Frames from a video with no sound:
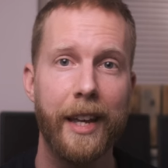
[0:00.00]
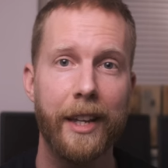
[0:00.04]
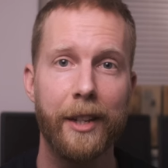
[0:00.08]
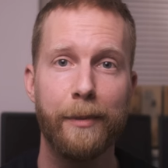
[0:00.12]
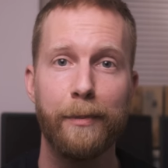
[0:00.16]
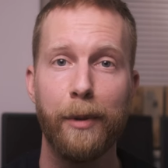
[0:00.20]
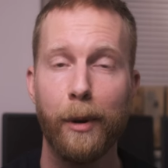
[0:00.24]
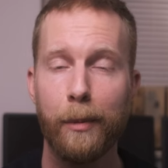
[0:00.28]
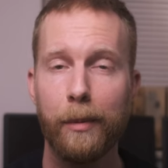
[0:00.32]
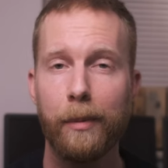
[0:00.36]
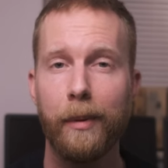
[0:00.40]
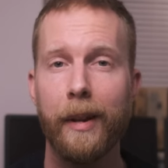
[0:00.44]
is
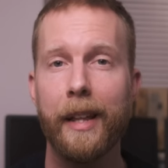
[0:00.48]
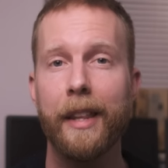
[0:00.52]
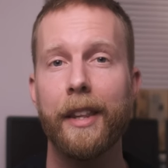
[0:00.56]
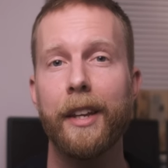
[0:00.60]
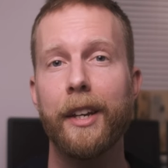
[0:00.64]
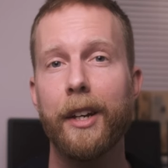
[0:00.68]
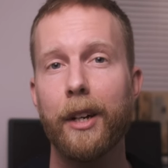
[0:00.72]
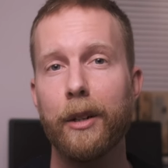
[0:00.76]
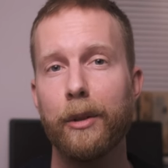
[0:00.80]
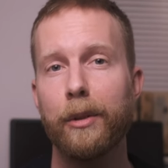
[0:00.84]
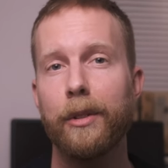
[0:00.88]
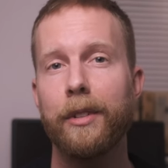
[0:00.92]
probably
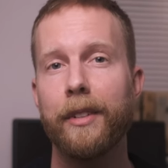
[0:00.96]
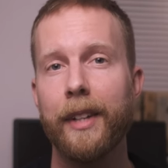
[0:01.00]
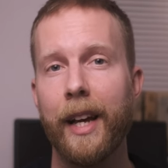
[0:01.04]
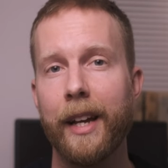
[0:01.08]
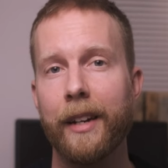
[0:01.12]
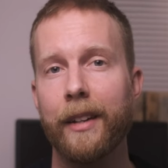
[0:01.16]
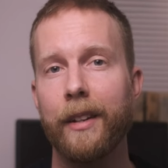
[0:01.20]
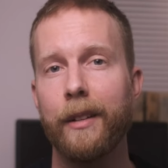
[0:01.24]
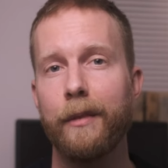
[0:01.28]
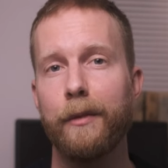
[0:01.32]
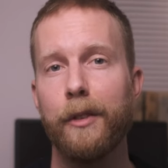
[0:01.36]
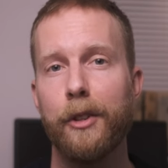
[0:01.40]
the gold
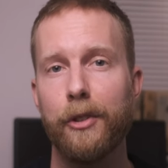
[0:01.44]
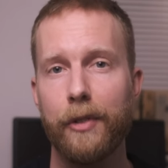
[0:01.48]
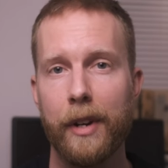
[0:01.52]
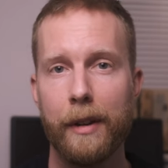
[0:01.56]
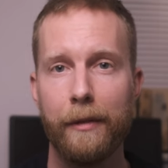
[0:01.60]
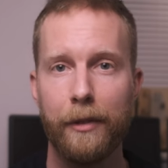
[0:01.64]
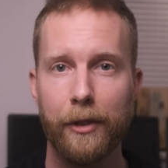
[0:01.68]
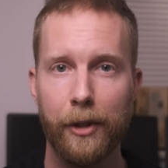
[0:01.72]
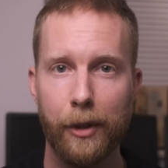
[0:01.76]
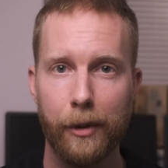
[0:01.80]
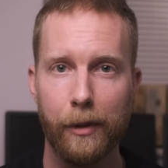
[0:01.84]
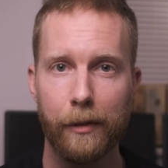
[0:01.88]
standard for
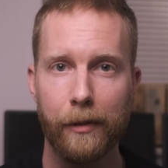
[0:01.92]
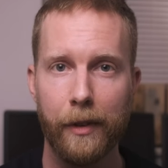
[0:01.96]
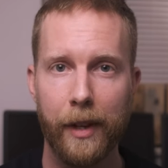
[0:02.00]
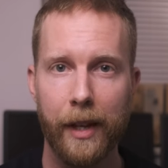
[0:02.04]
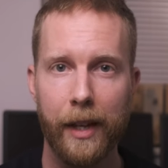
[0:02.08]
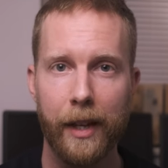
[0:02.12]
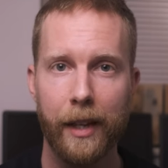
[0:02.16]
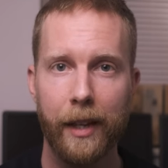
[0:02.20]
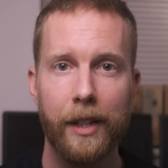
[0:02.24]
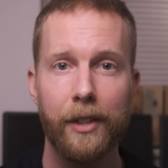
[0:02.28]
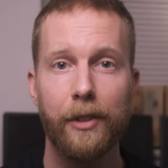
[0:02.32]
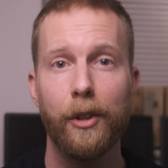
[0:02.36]
street
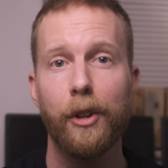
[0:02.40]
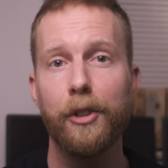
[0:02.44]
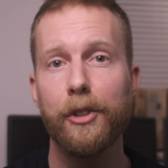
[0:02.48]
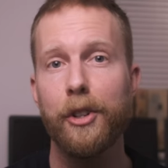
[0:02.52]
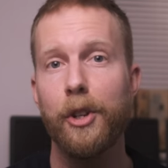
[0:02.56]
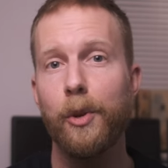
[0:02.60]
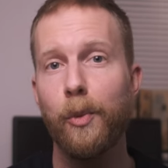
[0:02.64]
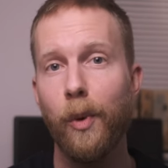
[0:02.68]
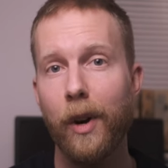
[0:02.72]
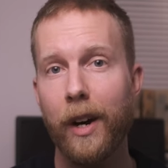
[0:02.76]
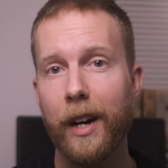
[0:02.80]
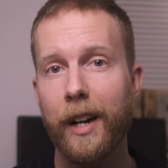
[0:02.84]
photography. It's not
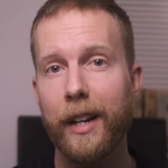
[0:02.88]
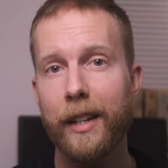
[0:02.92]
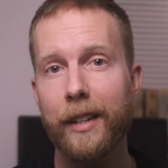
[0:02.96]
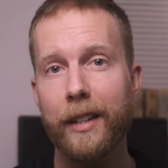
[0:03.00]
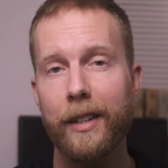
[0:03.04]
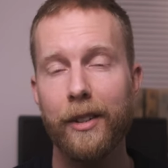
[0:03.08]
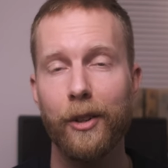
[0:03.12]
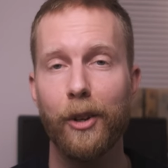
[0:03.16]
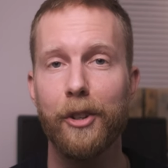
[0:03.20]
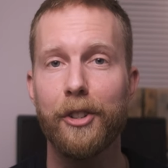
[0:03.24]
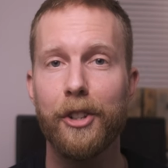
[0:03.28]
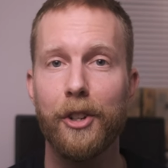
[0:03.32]
too
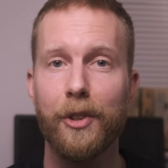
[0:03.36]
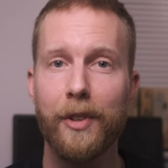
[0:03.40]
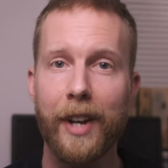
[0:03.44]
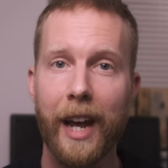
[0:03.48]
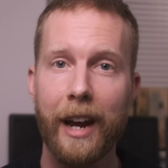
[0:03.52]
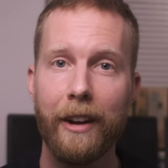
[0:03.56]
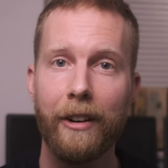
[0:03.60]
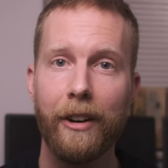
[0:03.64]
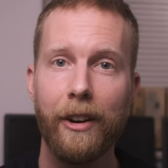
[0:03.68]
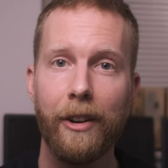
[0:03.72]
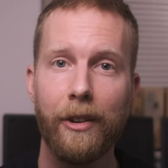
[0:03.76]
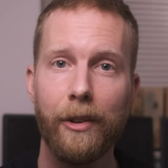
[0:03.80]
wide, not too
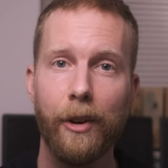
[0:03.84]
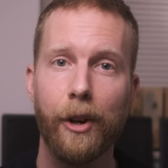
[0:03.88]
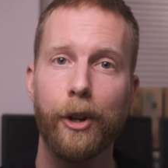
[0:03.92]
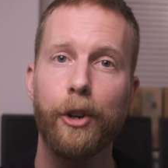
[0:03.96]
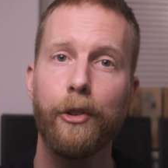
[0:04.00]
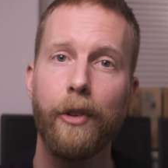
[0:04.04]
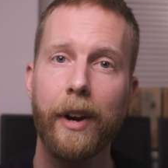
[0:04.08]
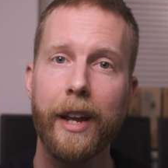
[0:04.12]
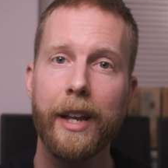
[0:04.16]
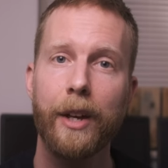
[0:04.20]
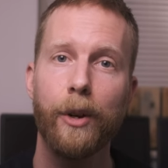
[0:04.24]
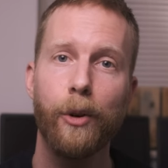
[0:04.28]
narrow, a
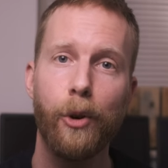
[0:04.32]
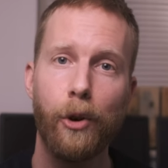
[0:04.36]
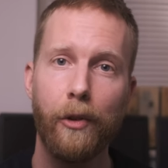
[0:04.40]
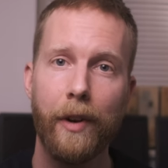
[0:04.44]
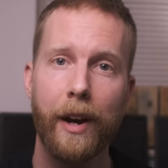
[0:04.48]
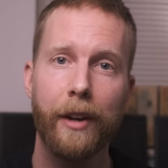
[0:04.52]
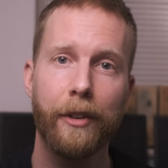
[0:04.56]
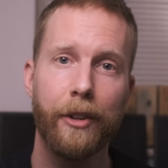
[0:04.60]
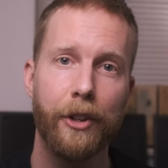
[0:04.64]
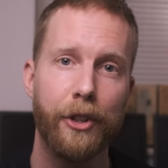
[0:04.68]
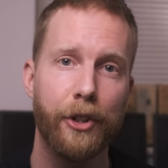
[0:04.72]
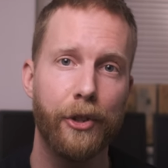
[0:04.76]
great
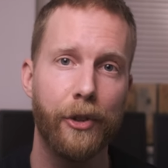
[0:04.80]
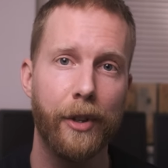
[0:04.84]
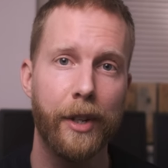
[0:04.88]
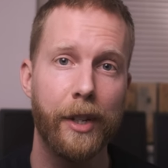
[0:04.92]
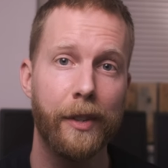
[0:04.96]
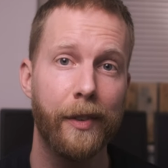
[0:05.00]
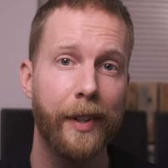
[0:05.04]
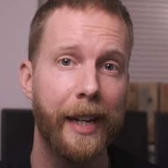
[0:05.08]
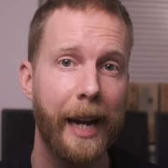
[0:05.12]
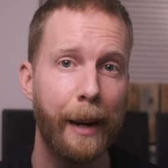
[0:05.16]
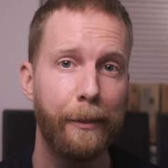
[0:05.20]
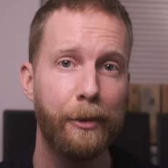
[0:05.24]
all-rounder
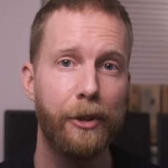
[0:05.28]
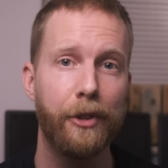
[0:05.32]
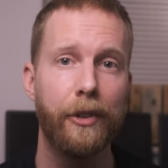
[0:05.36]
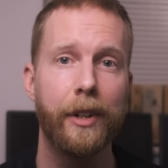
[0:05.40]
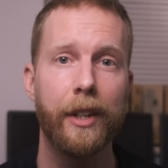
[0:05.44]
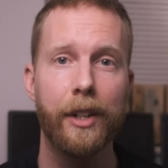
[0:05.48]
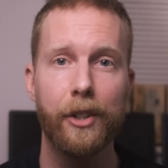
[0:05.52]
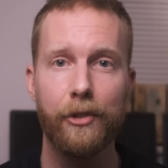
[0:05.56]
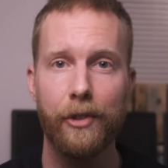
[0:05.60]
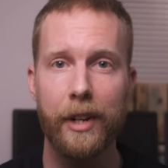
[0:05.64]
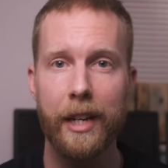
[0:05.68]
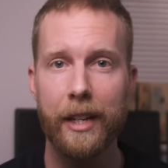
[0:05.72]
choice for
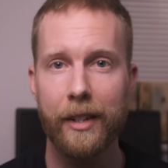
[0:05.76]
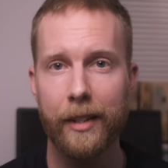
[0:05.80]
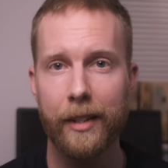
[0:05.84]
capturing street